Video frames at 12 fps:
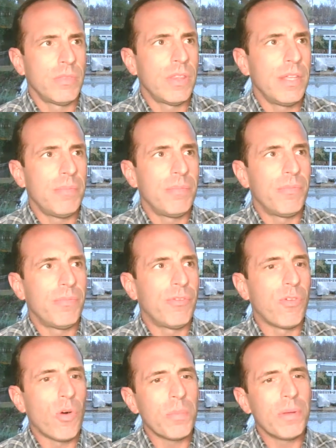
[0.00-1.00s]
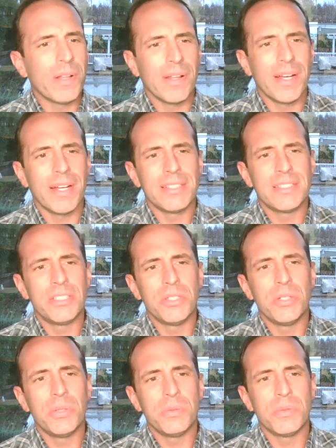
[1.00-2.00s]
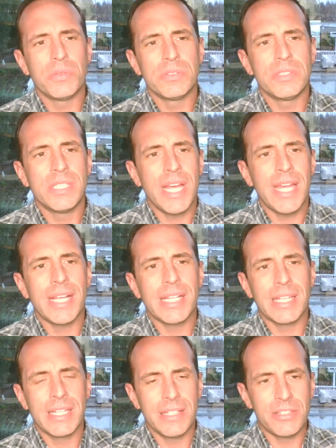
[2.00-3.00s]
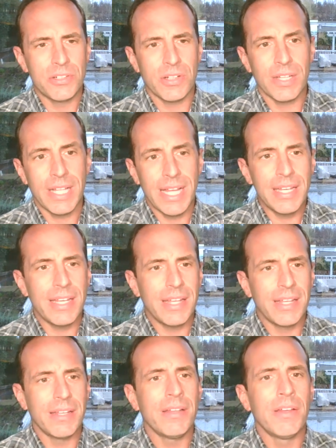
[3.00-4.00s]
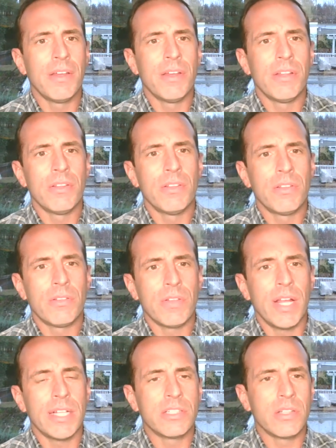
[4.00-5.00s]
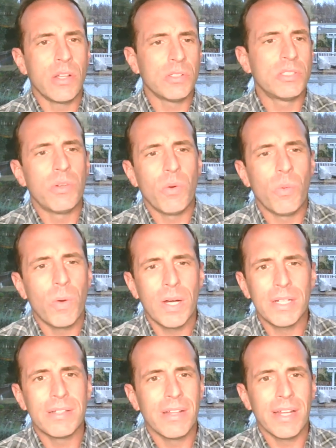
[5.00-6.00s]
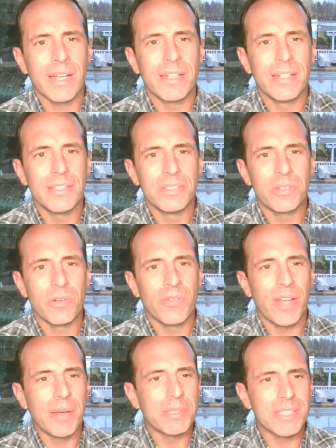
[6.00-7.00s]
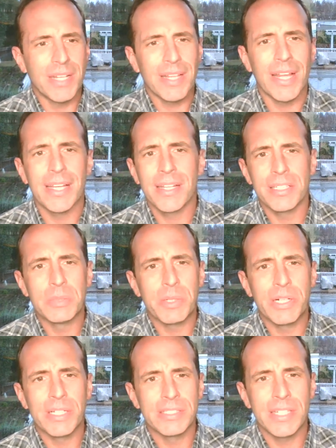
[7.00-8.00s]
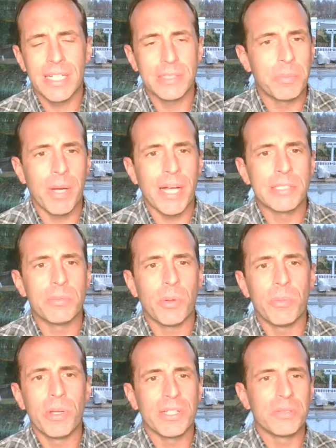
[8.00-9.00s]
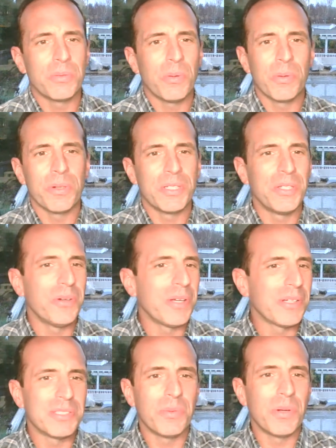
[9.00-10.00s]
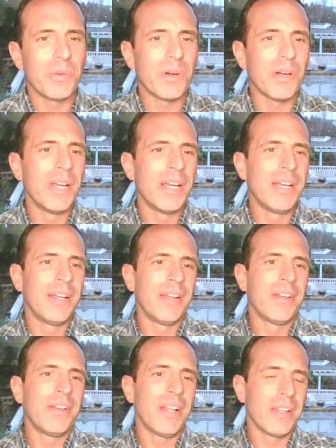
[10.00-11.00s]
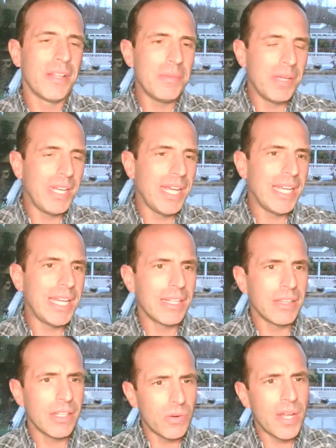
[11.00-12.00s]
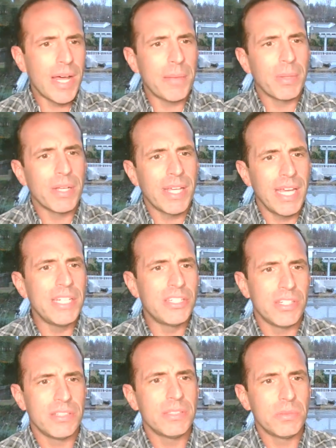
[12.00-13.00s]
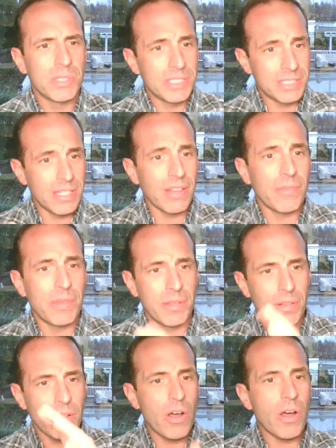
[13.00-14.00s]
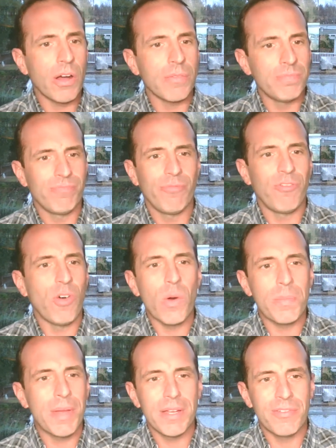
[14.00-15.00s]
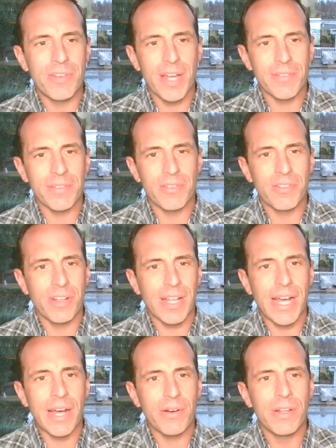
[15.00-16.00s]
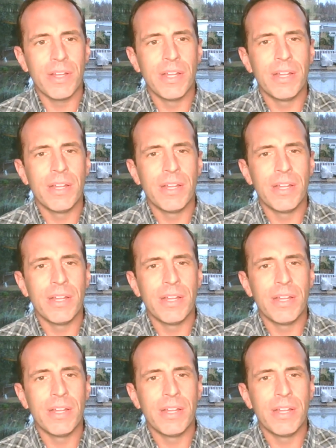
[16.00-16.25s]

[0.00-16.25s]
the formula to take digital lending as close to a one-click sort of Amazon-like experience as possible. Because what we were doing is we were eliminating loan applications, which is the long form that you have to fill out,